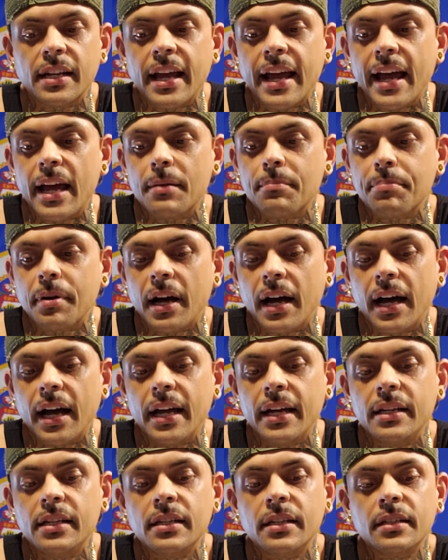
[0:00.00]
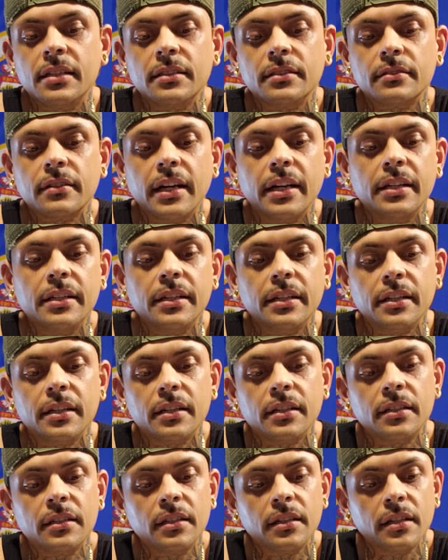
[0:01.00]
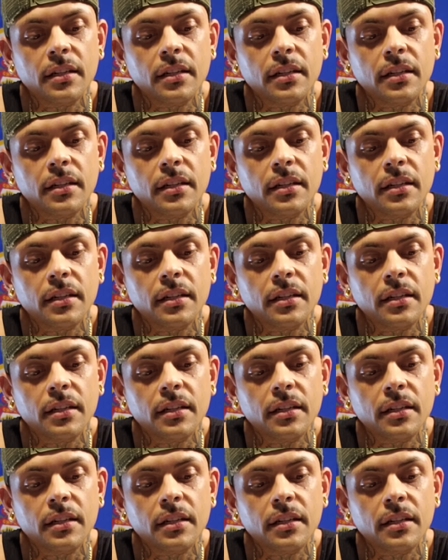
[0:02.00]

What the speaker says: het pied right here